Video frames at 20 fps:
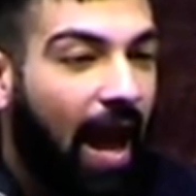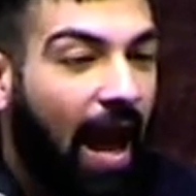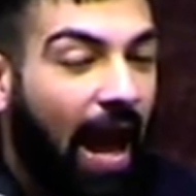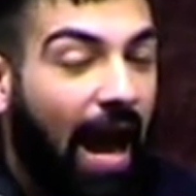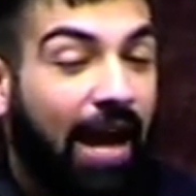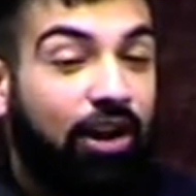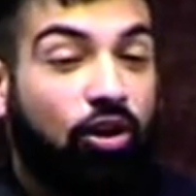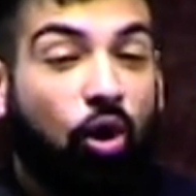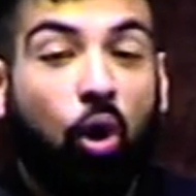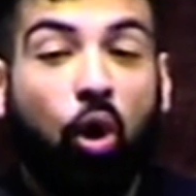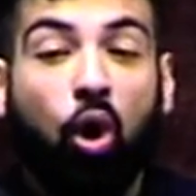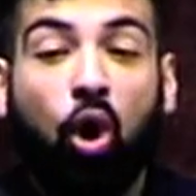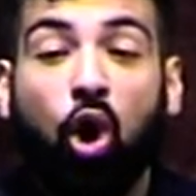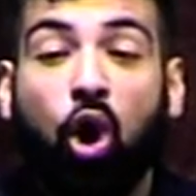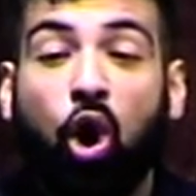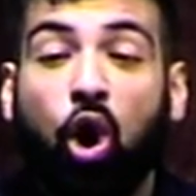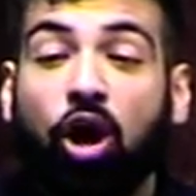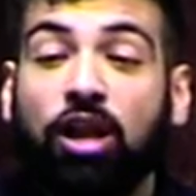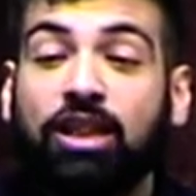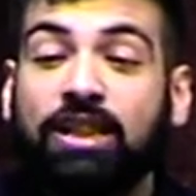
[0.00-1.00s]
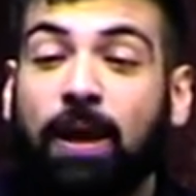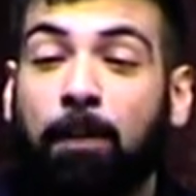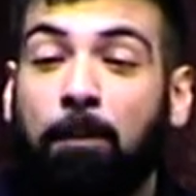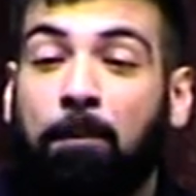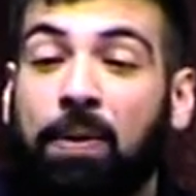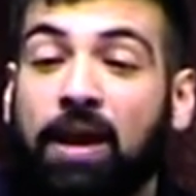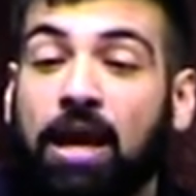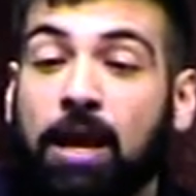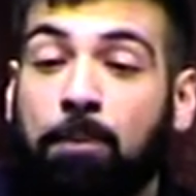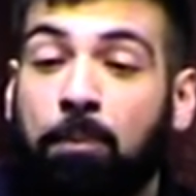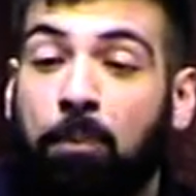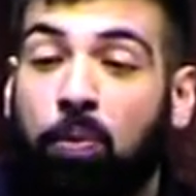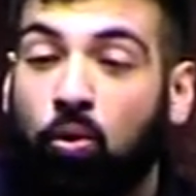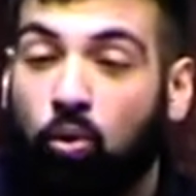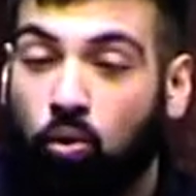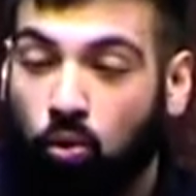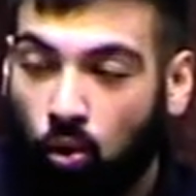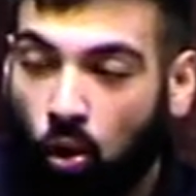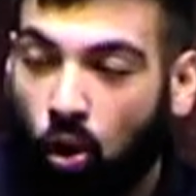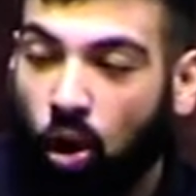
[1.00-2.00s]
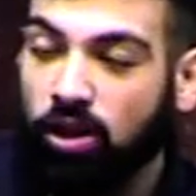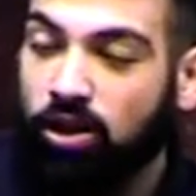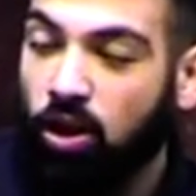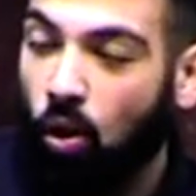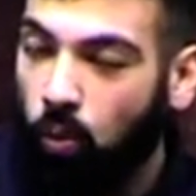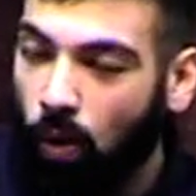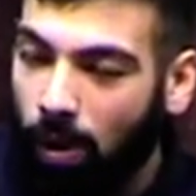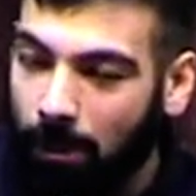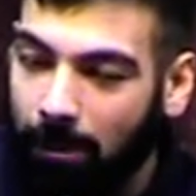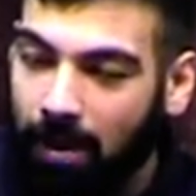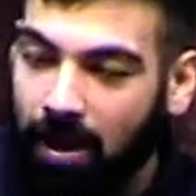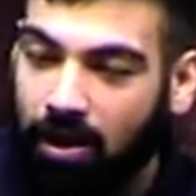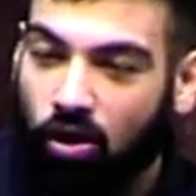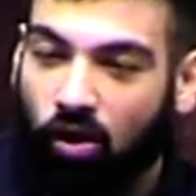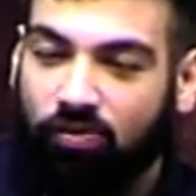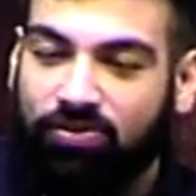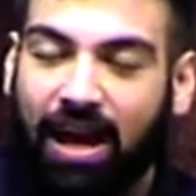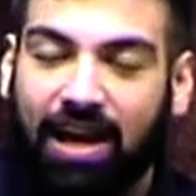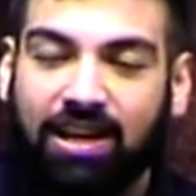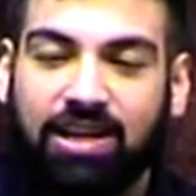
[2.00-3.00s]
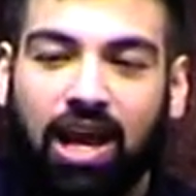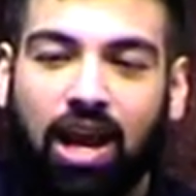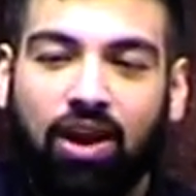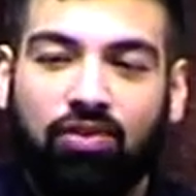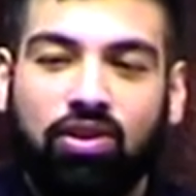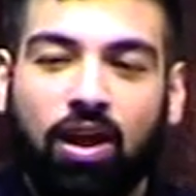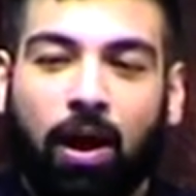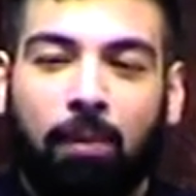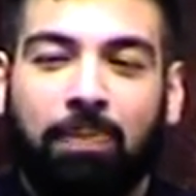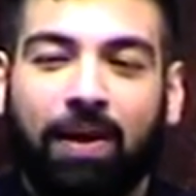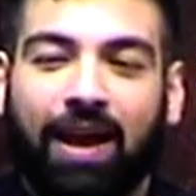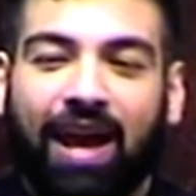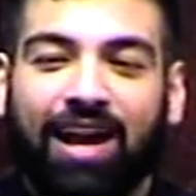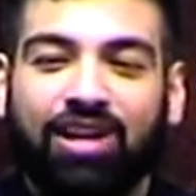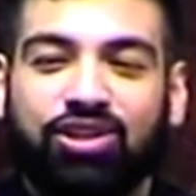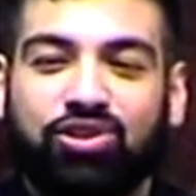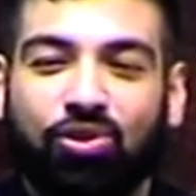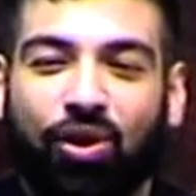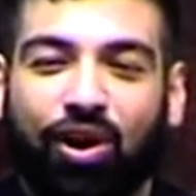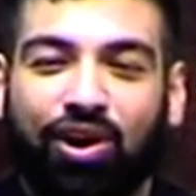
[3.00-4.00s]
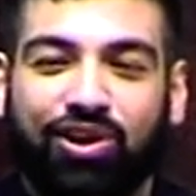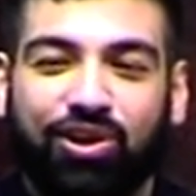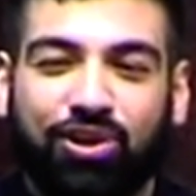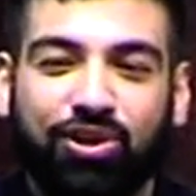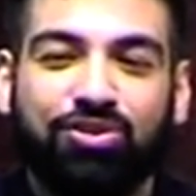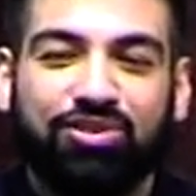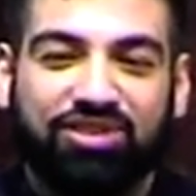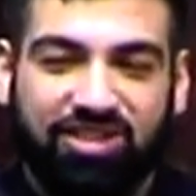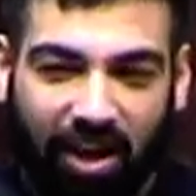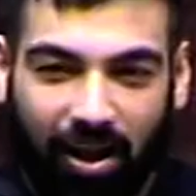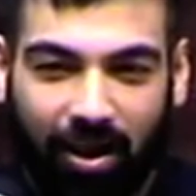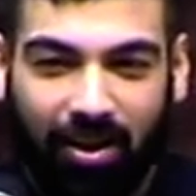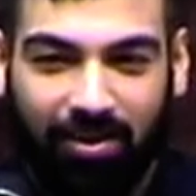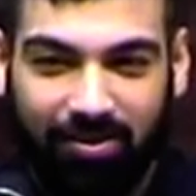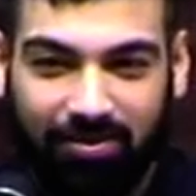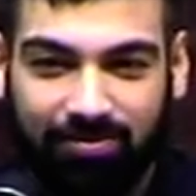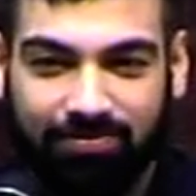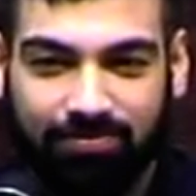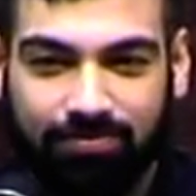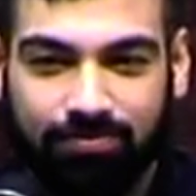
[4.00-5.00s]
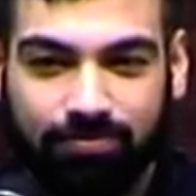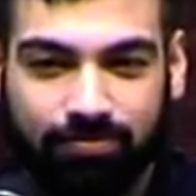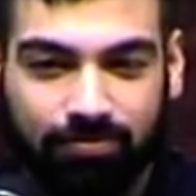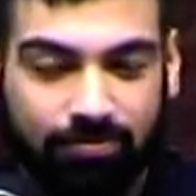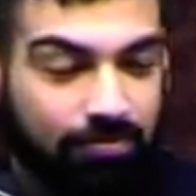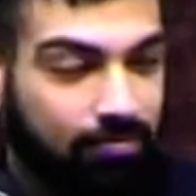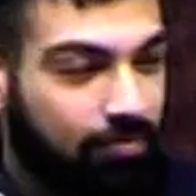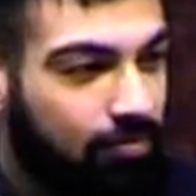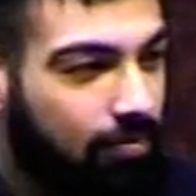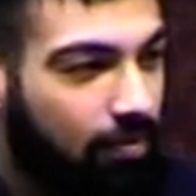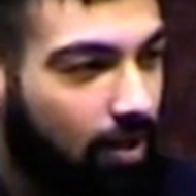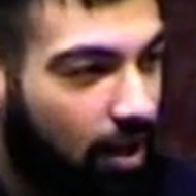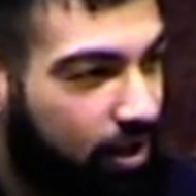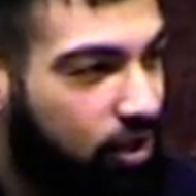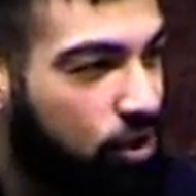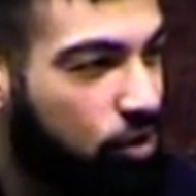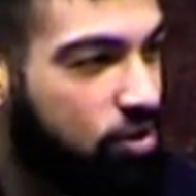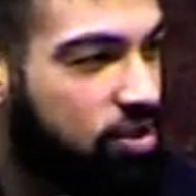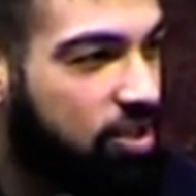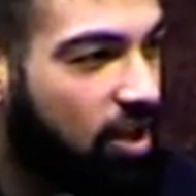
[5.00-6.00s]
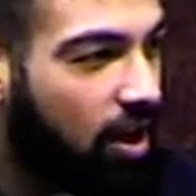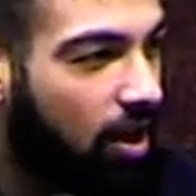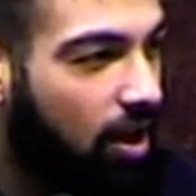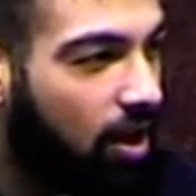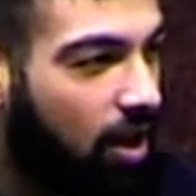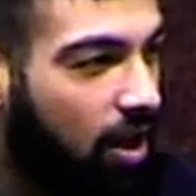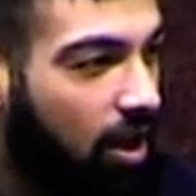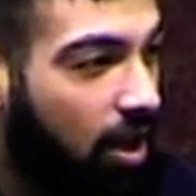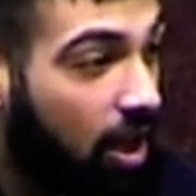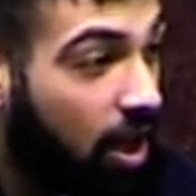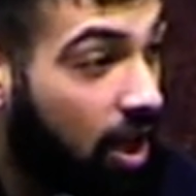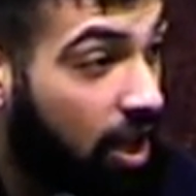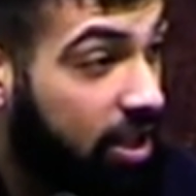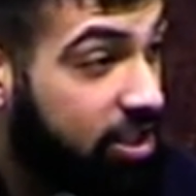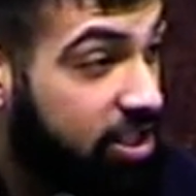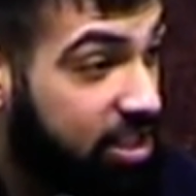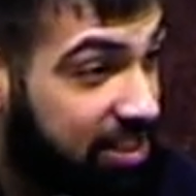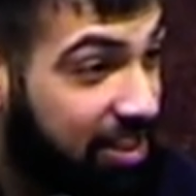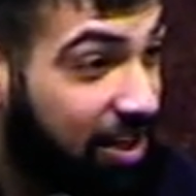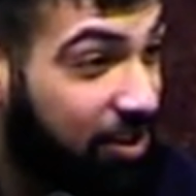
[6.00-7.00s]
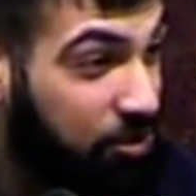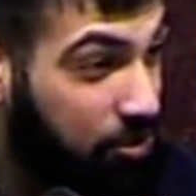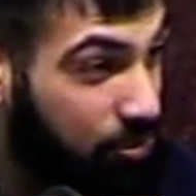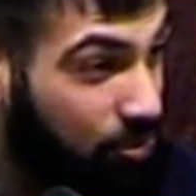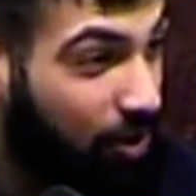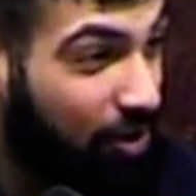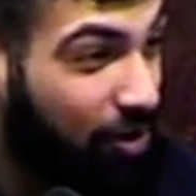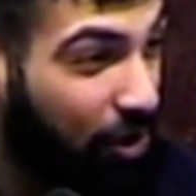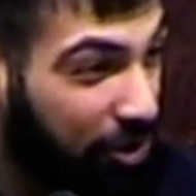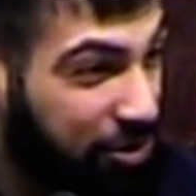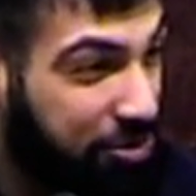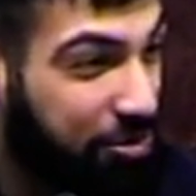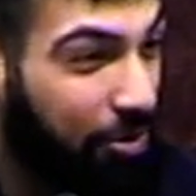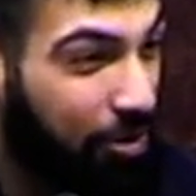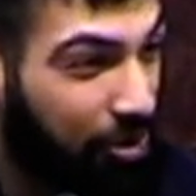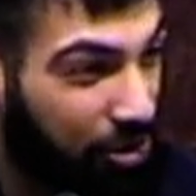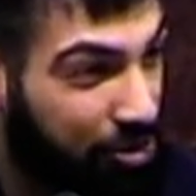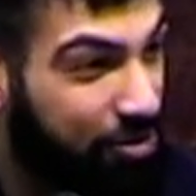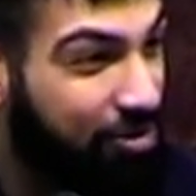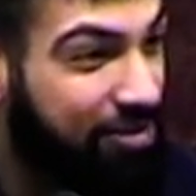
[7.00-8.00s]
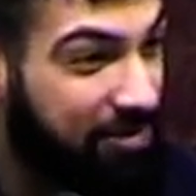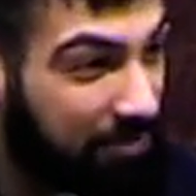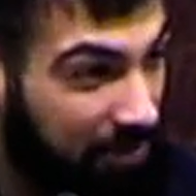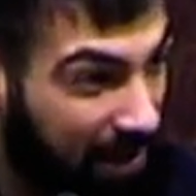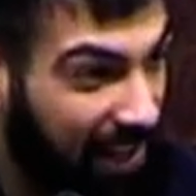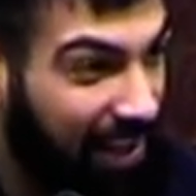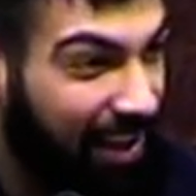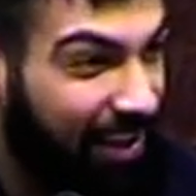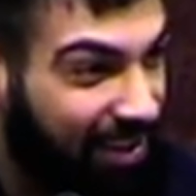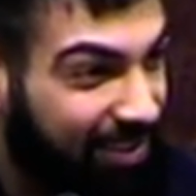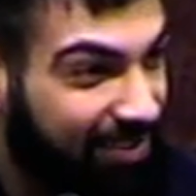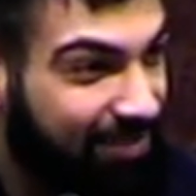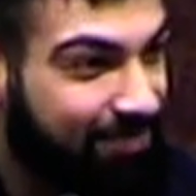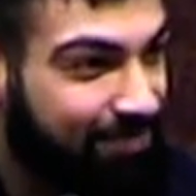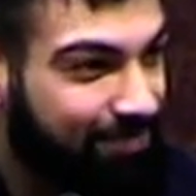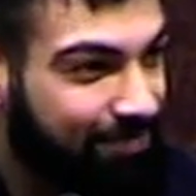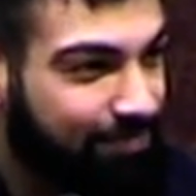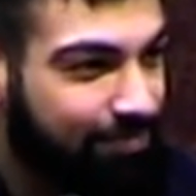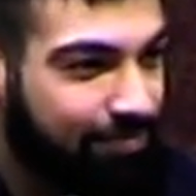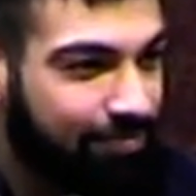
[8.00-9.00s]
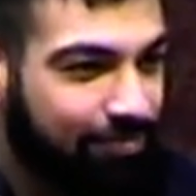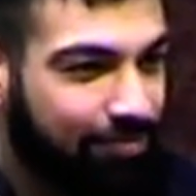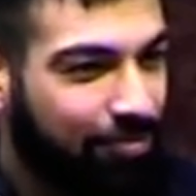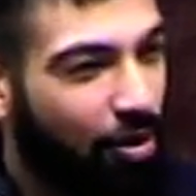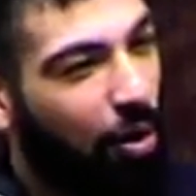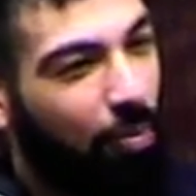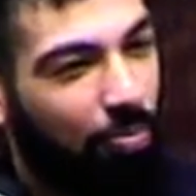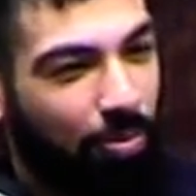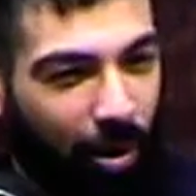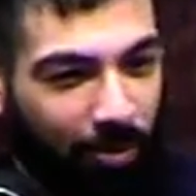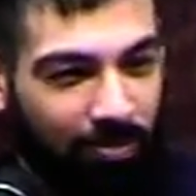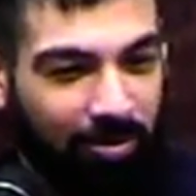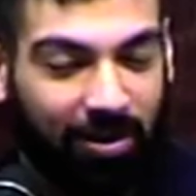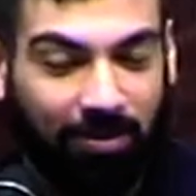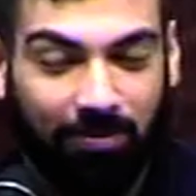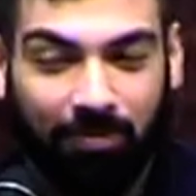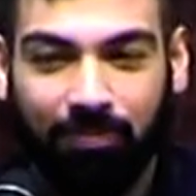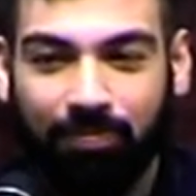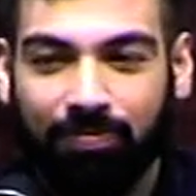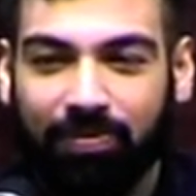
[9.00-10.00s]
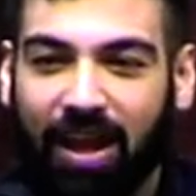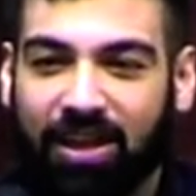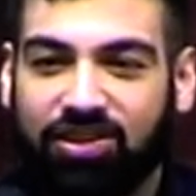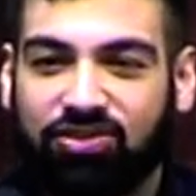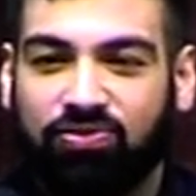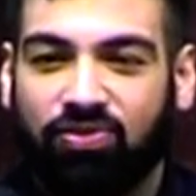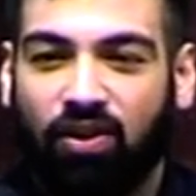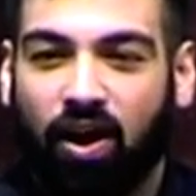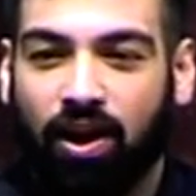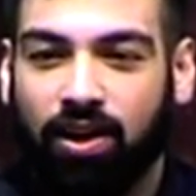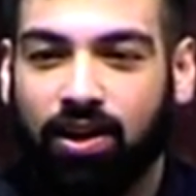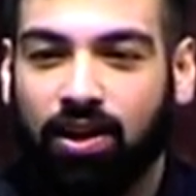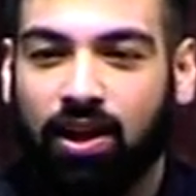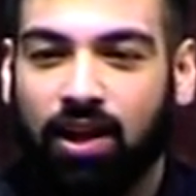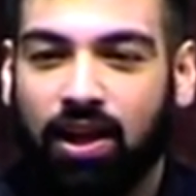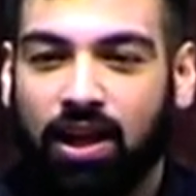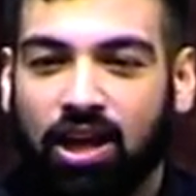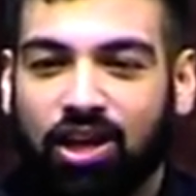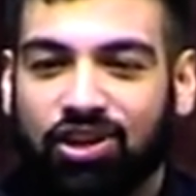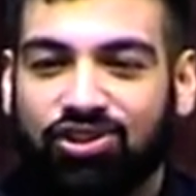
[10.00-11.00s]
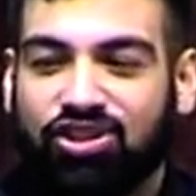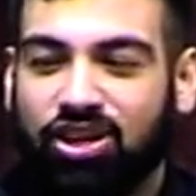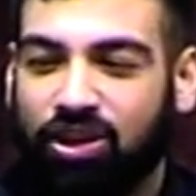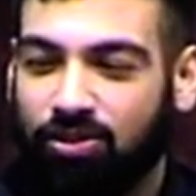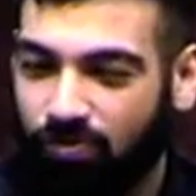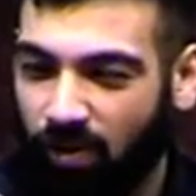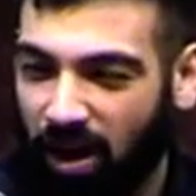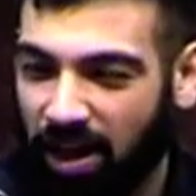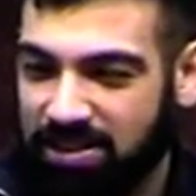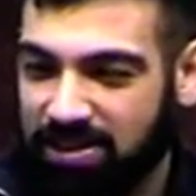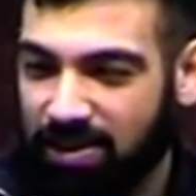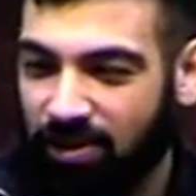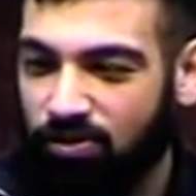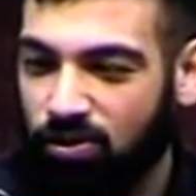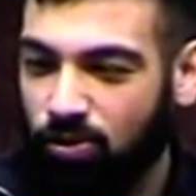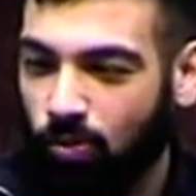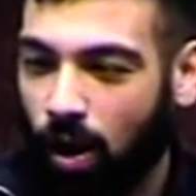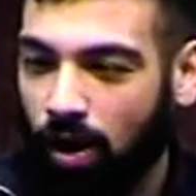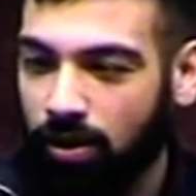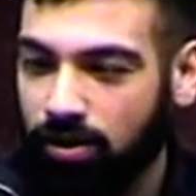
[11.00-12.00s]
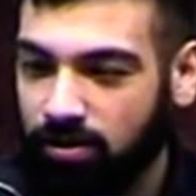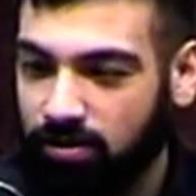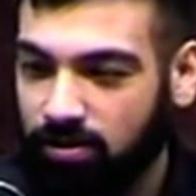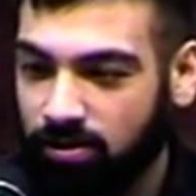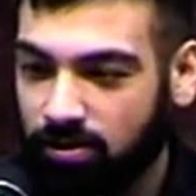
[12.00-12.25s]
And all the people, all the women of that area began to accuse her. Accuse her. She said, you were going to accuse me? No problem. That's fine. She invites everyone.